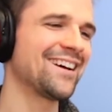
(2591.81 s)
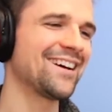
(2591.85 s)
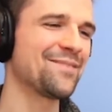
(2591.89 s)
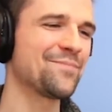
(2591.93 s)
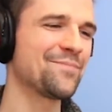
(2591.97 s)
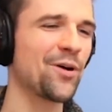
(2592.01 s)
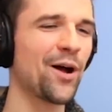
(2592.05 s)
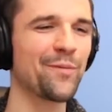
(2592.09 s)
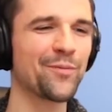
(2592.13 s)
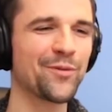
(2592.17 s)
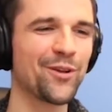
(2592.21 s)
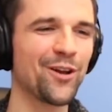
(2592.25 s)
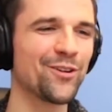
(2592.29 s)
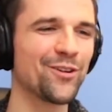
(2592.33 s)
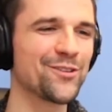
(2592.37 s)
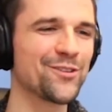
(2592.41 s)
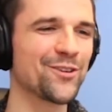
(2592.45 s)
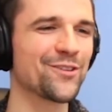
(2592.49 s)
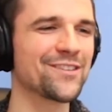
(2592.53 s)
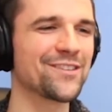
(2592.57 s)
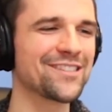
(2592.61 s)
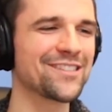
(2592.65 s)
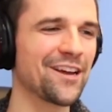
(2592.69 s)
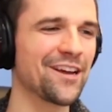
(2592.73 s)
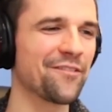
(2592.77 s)
pop culture
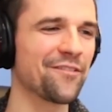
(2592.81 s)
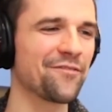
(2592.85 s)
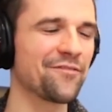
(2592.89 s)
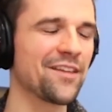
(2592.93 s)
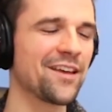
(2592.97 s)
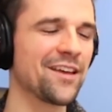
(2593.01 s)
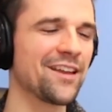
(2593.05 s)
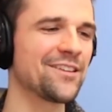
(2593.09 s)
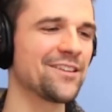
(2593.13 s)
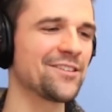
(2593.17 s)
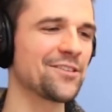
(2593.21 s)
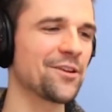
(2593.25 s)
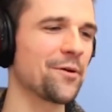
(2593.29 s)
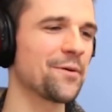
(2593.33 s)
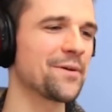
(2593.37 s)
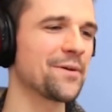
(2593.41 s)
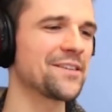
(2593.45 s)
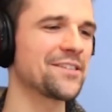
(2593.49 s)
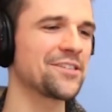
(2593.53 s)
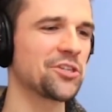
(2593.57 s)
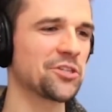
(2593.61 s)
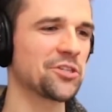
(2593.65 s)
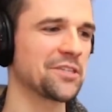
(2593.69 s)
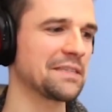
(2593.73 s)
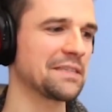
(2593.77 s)
and stuff that is always
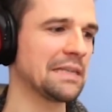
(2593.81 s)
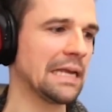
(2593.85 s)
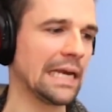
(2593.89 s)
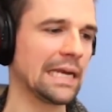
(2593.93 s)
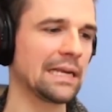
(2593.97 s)
just like,